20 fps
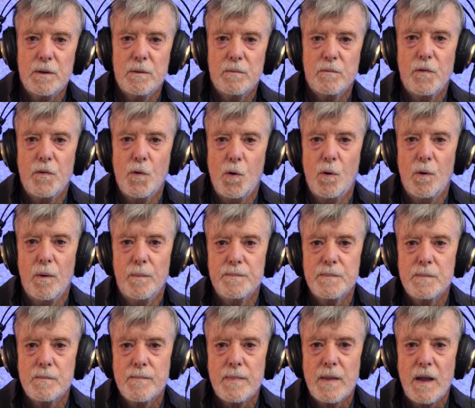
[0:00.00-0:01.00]
formed.
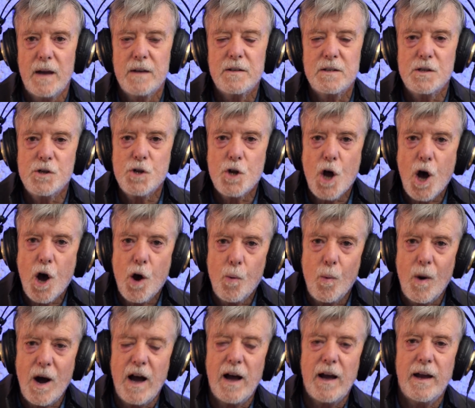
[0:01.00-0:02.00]
There's no
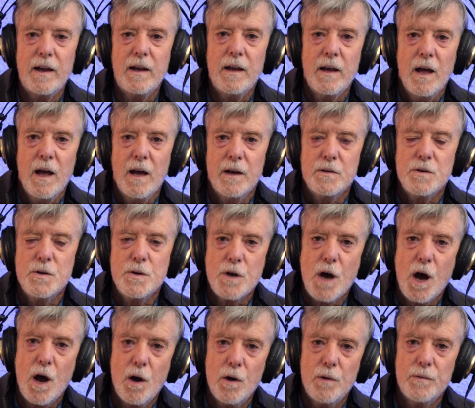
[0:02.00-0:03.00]
way
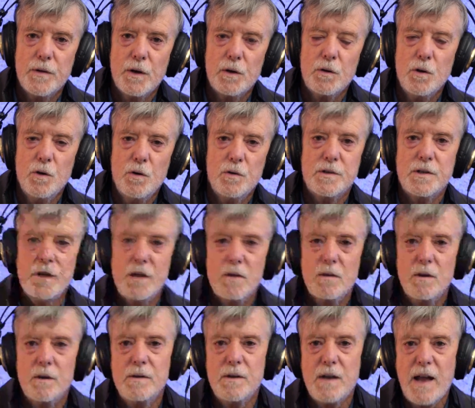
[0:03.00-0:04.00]
known that using
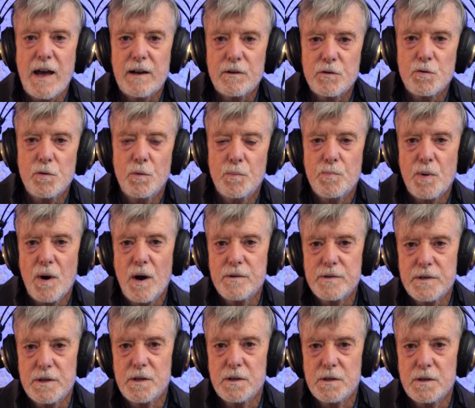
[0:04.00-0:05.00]
the natural
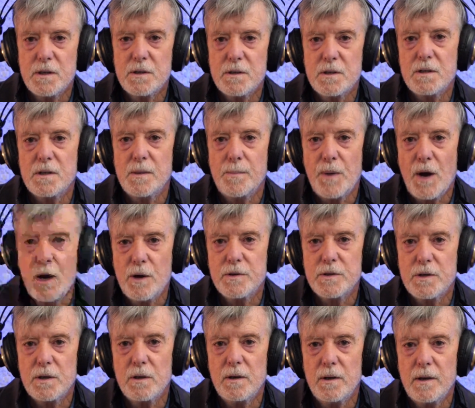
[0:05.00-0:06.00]
processes
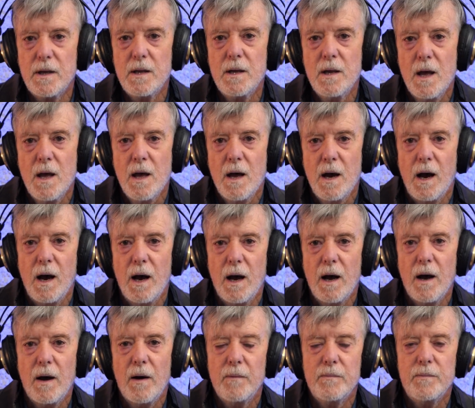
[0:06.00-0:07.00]
supposedly
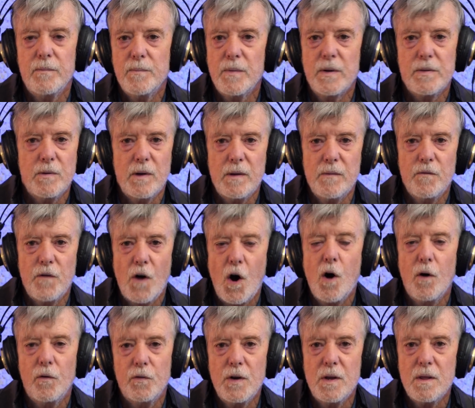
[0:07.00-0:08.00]

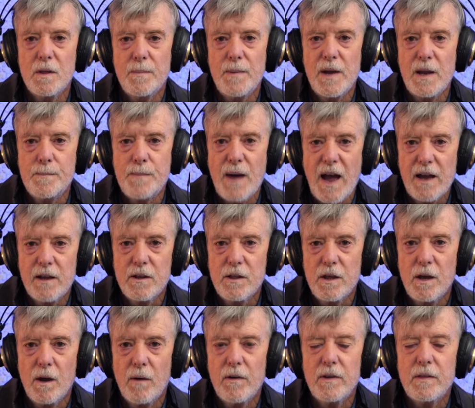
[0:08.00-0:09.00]
involved in the Big Bang
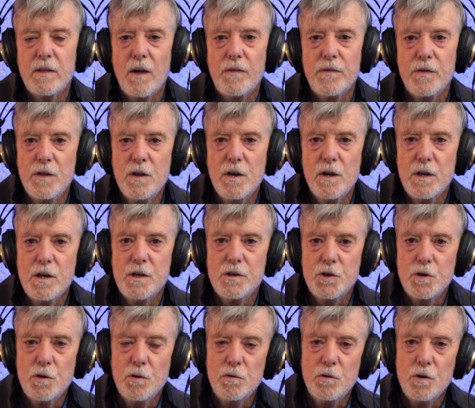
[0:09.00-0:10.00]
Theory, that
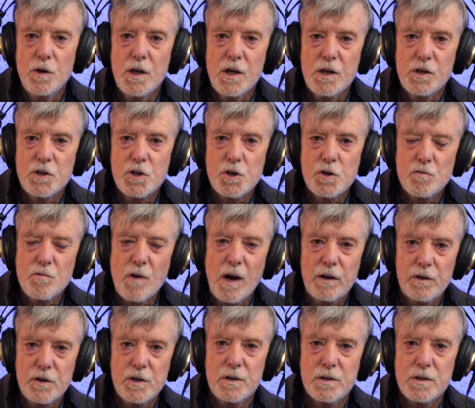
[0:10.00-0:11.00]
these unique
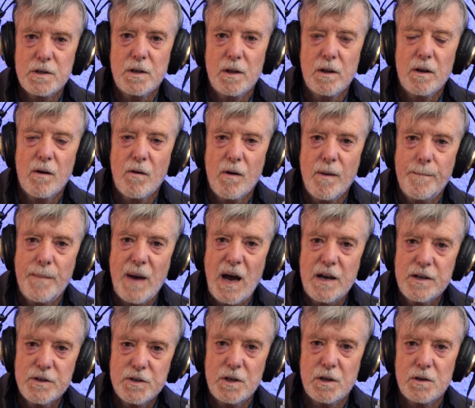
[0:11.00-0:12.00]
structures, and they're
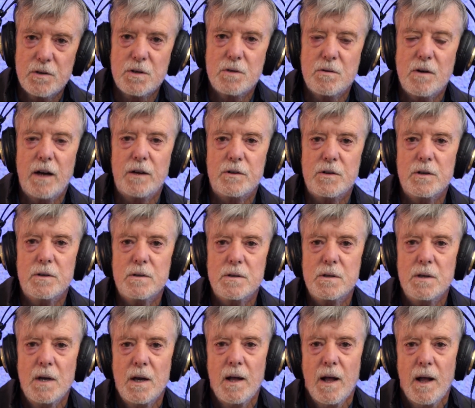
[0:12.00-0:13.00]
amazing structures,
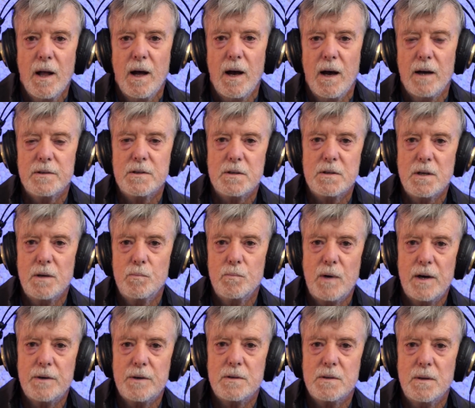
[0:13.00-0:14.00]
as I said,
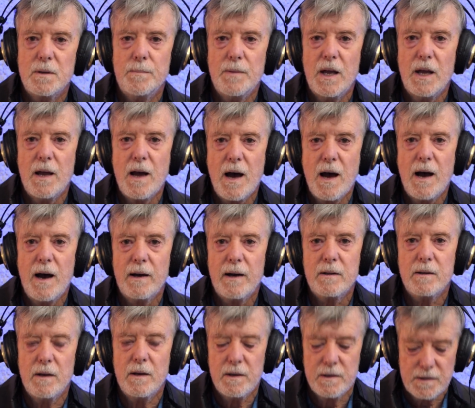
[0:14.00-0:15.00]
one is the Big
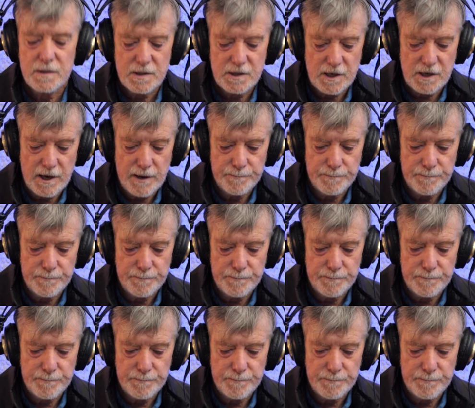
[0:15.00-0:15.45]
Arc, there's